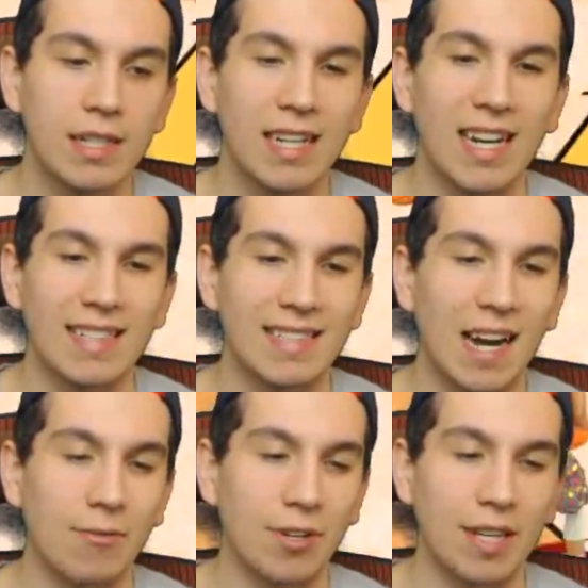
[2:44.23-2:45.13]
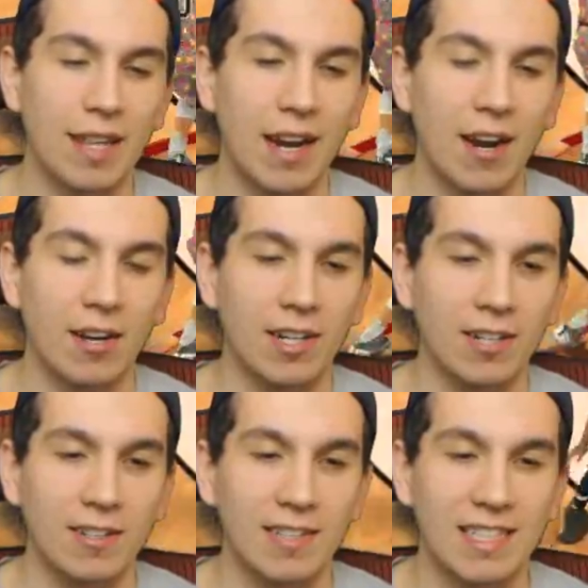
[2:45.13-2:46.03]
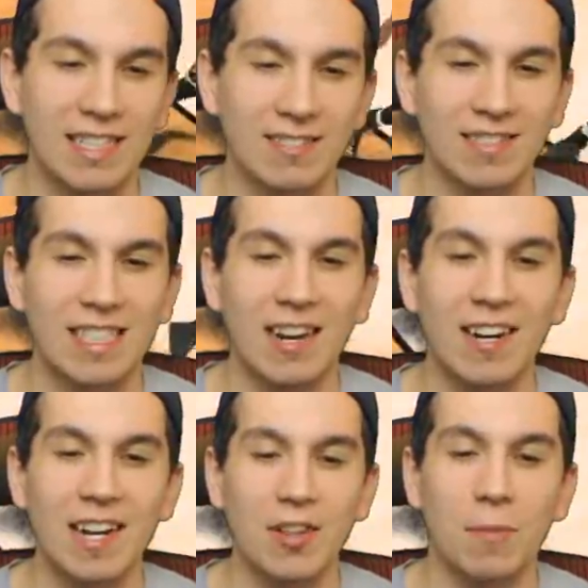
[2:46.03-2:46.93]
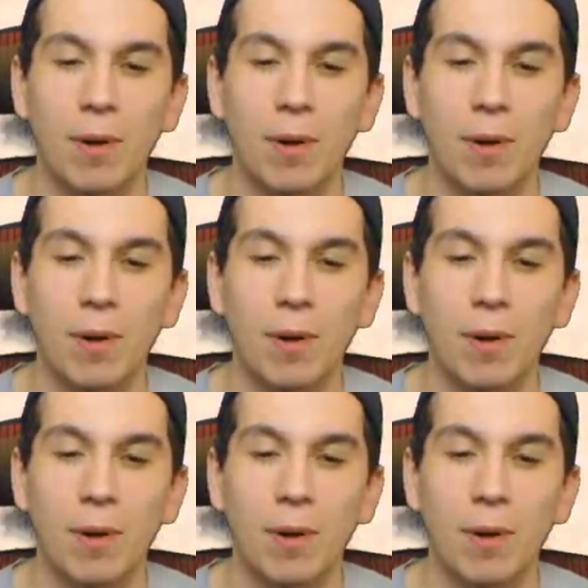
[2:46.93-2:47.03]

Eh, it's not really there. Curry, not really there either.